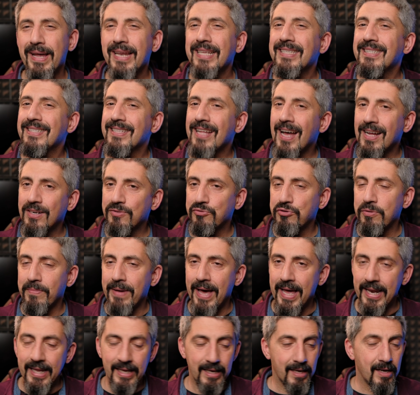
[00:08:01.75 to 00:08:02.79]
it's not
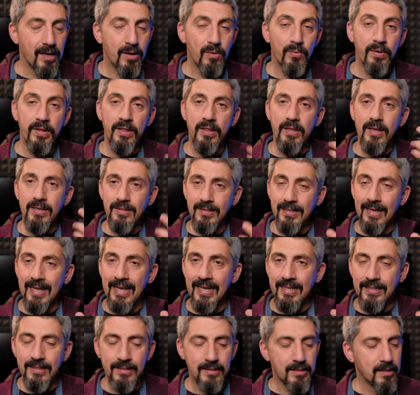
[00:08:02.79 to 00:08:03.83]
dramatic. With this
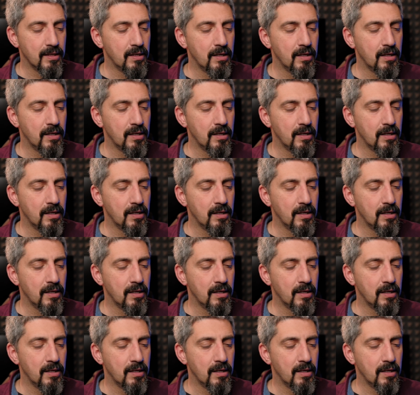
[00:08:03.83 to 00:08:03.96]
lens,